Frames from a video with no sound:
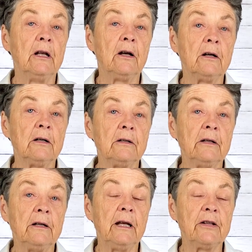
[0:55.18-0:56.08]
uh,
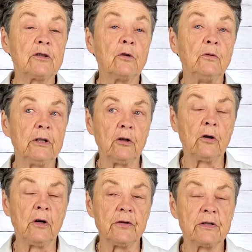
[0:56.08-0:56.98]
at so little
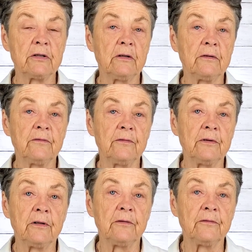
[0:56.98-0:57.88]
cost of,
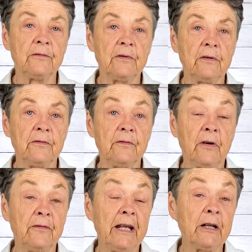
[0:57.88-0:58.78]
of, of,
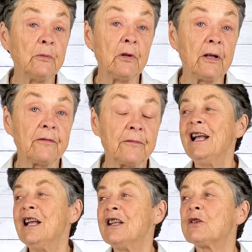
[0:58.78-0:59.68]
of, animal life.
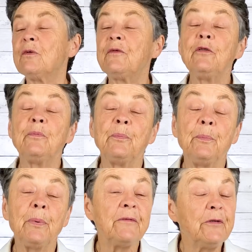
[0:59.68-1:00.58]
So if you,
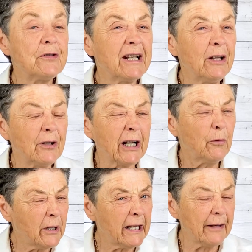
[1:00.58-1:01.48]
but if you say, look, I
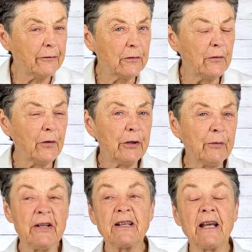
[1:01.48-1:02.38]
really have to avoid
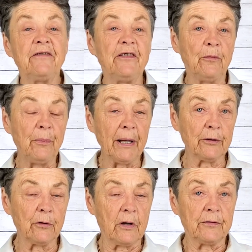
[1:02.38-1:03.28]
grains, I feel
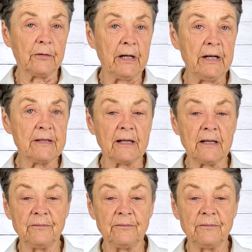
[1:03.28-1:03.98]
better off grains, I